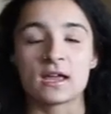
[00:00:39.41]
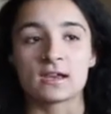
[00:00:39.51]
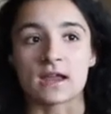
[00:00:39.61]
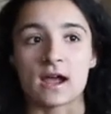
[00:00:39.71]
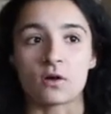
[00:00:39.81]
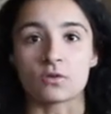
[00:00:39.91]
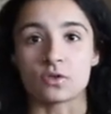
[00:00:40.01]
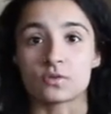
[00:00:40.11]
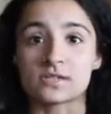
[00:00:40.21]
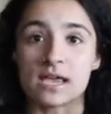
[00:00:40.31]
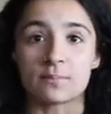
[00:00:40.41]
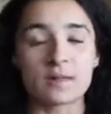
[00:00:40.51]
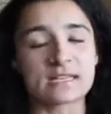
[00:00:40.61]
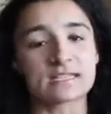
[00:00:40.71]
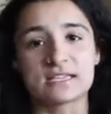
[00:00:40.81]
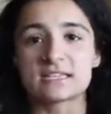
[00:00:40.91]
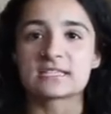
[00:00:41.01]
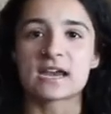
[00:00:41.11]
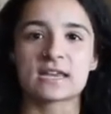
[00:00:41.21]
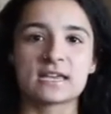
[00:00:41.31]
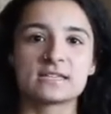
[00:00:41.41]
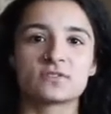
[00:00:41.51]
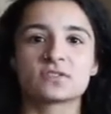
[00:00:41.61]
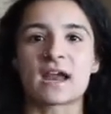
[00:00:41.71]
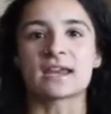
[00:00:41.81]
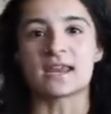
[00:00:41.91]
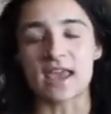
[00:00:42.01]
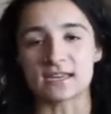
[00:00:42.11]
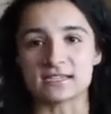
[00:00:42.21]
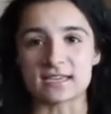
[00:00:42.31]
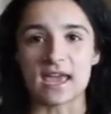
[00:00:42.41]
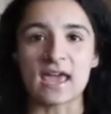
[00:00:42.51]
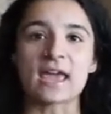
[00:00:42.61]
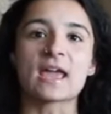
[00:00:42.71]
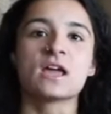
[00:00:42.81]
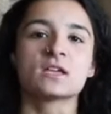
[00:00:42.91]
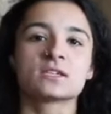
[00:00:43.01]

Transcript: Now you take place in these studies, you sign an NDA,